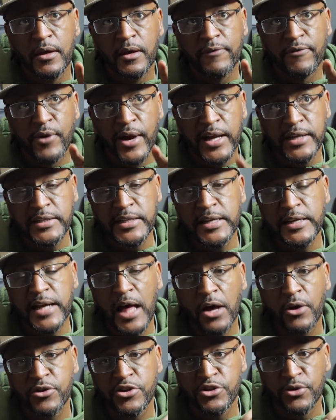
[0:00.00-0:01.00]
For
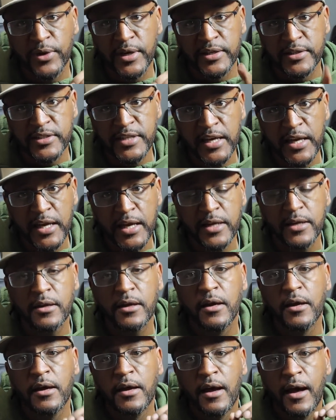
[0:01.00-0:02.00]
$18, you'll get 10.
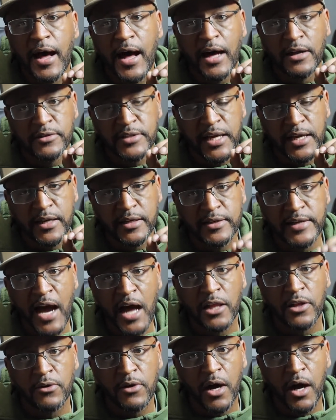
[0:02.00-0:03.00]
I'll take
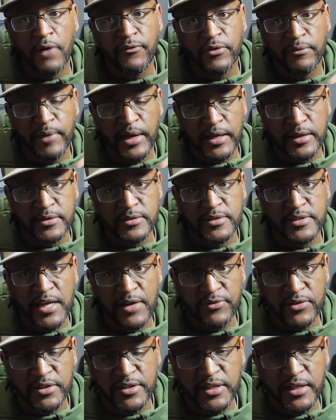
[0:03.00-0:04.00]
$1 off and make it
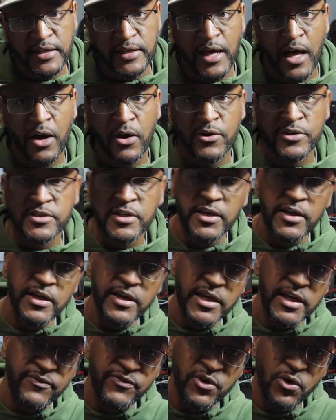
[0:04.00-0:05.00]
$17.
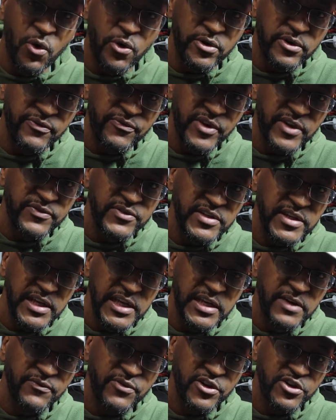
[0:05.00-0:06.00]
If you order
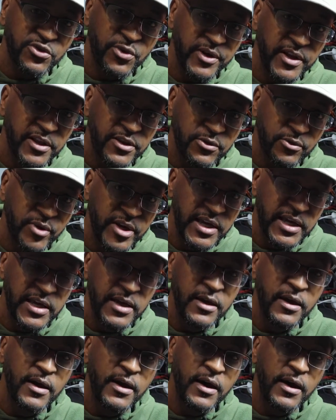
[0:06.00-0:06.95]
15 for $23,